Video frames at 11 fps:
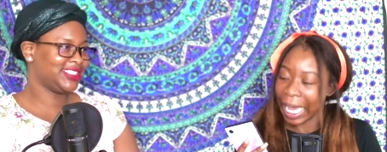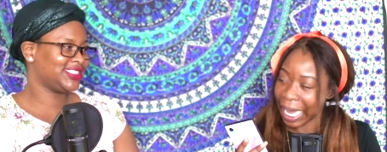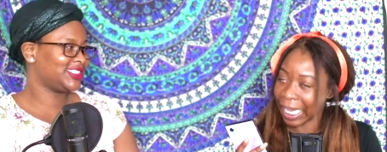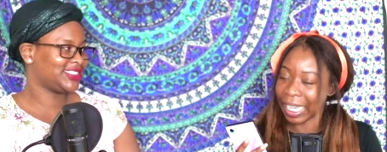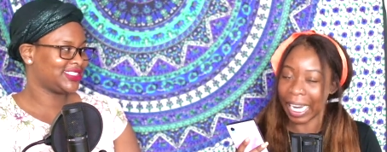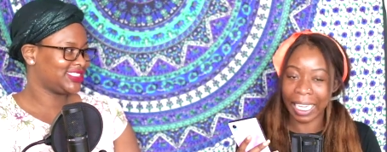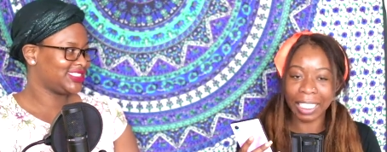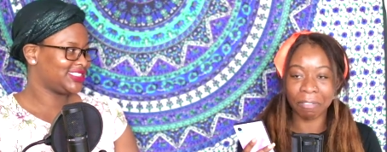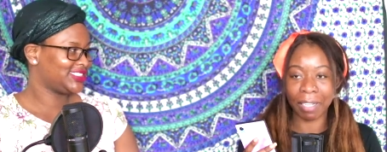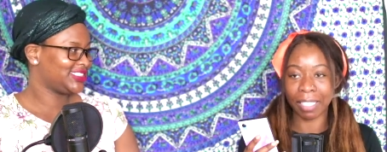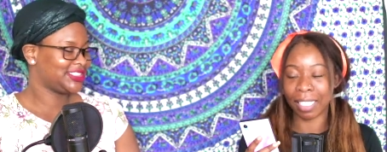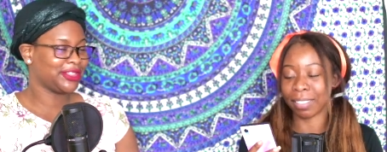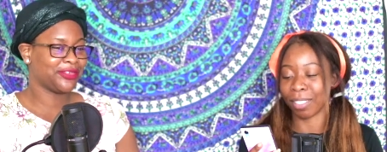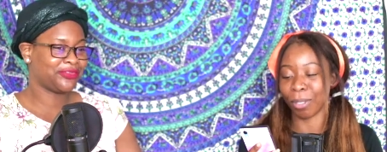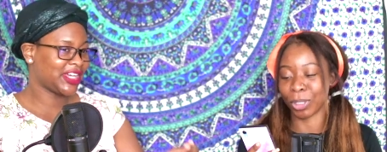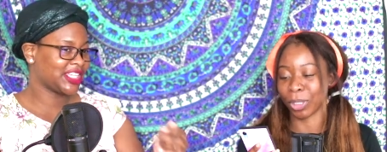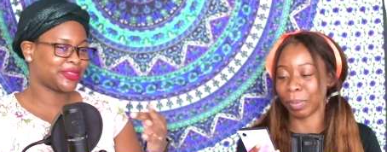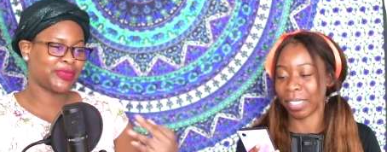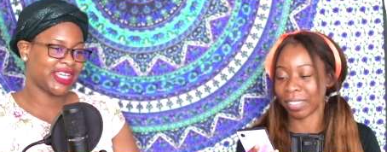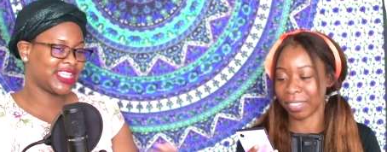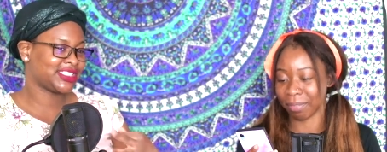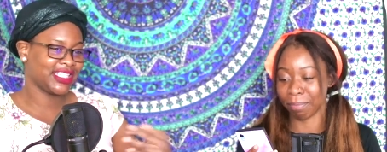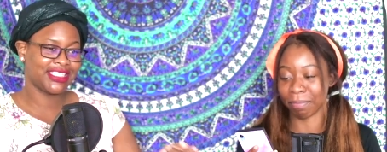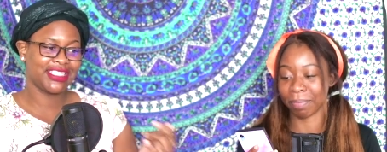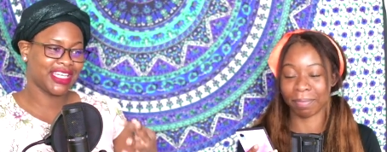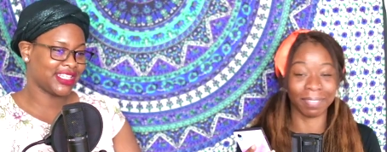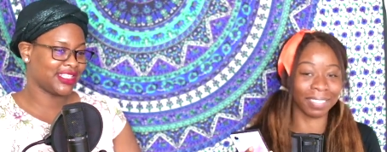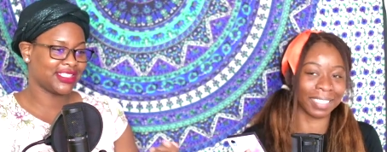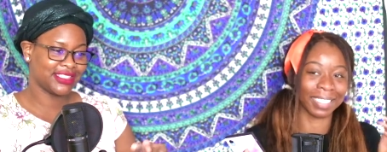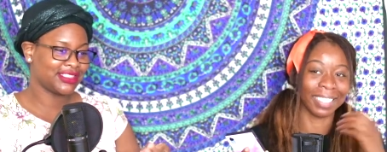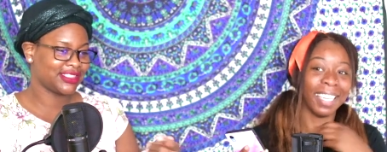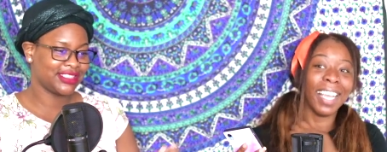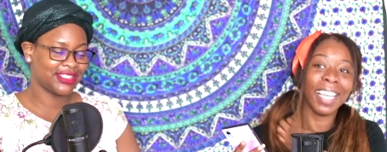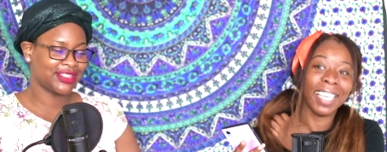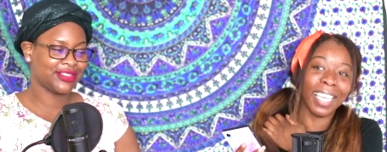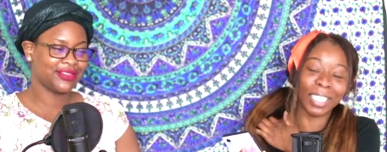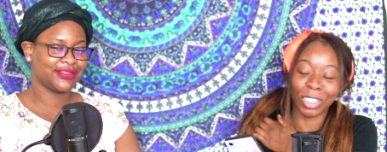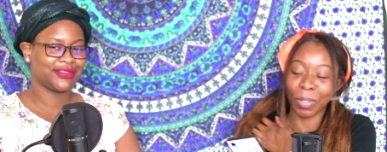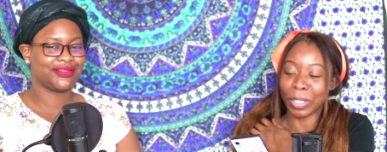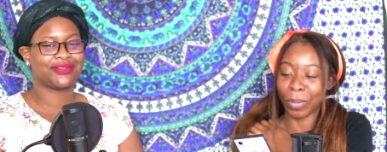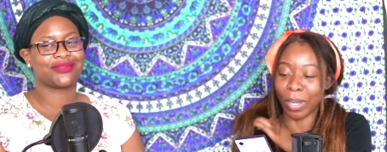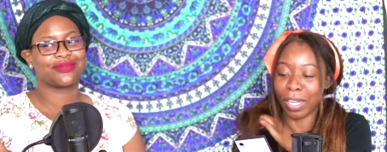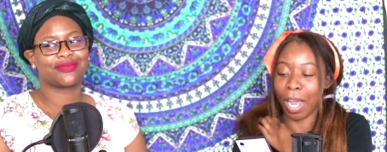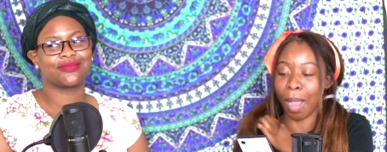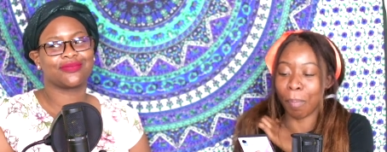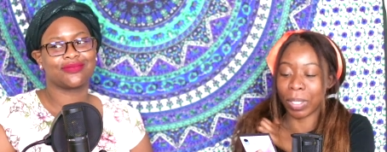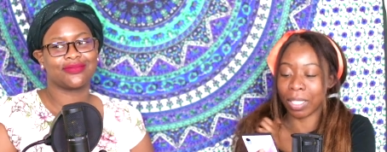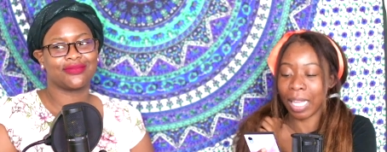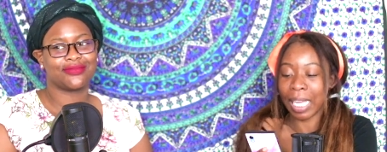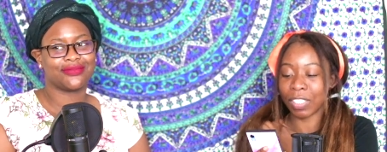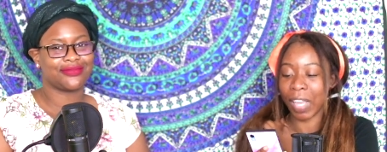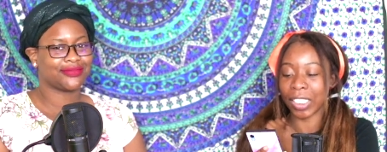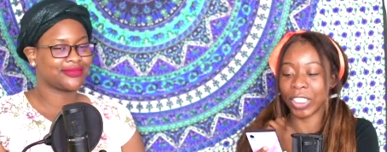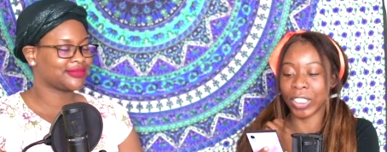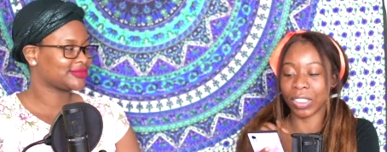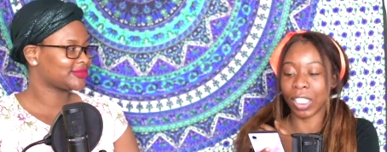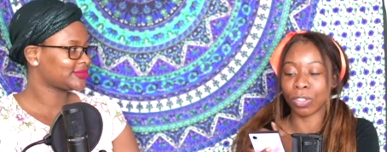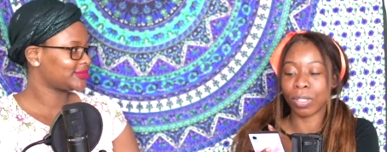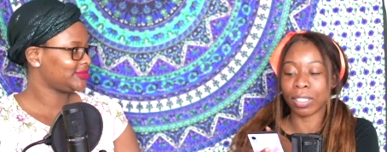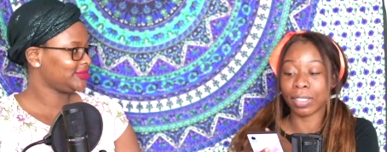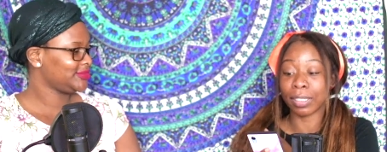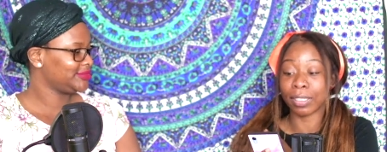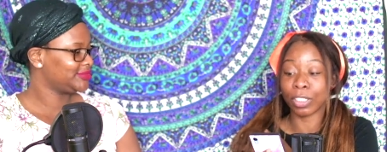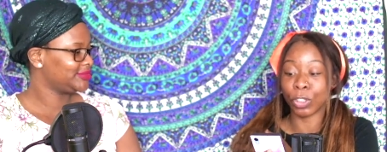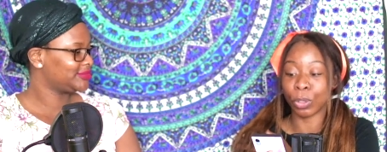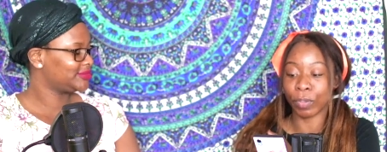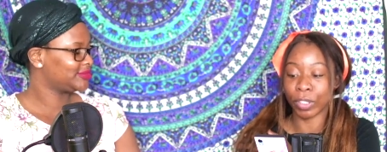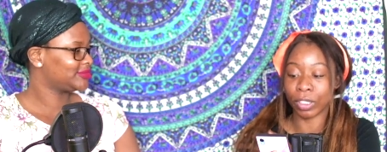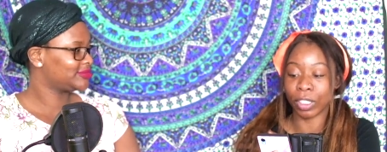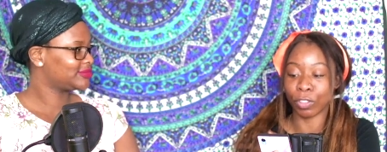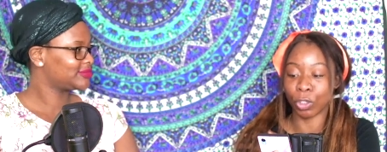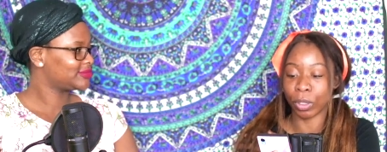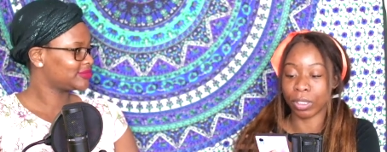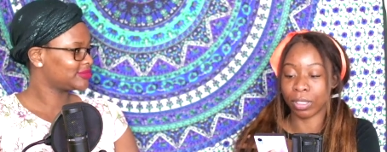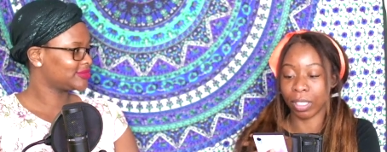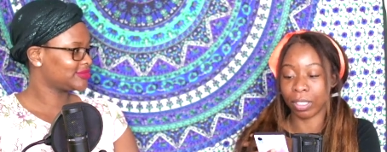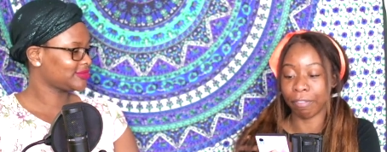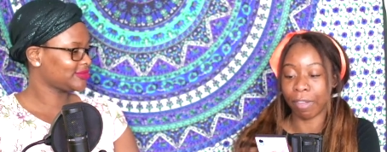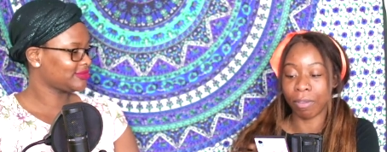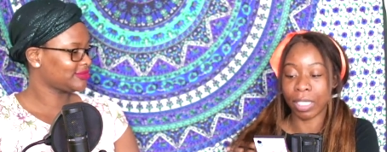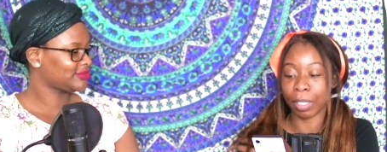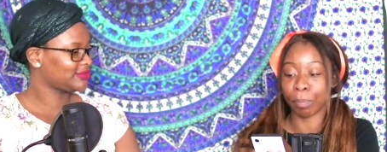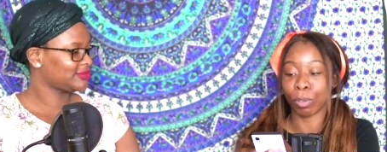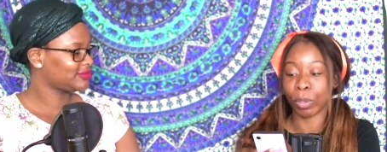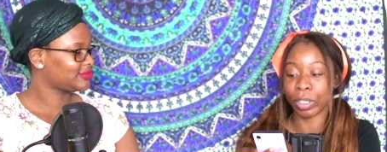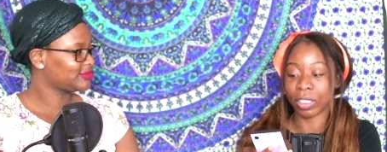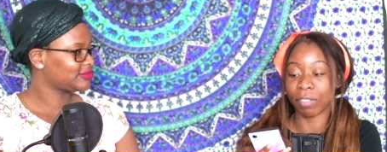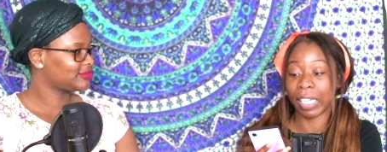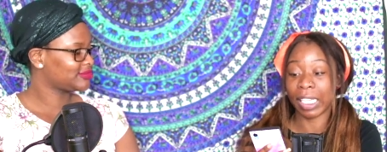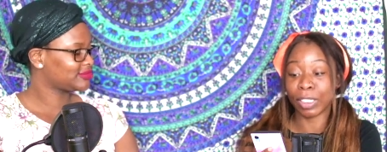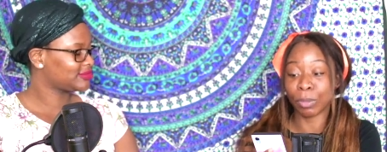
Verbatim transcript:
Speaker 1: hate it. I hate the fact that that's they're the fast paced. Like you mm-hmm. gotta, you know, it's so annoying. Um, but the last fact here is a 2006 University of Georgia study found that employers of any